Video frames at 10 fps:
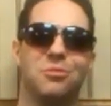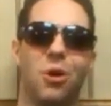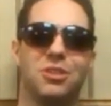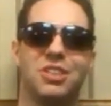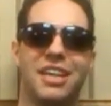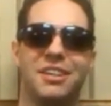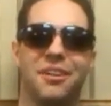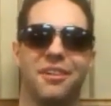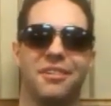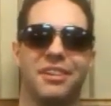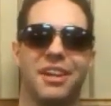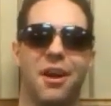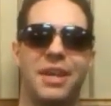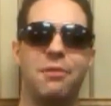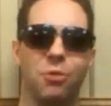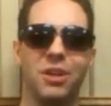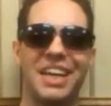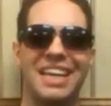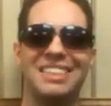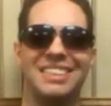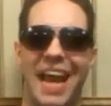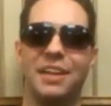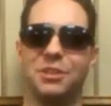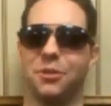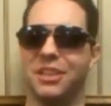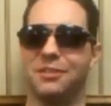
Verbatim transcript: Walt Sr., you know, he really endangered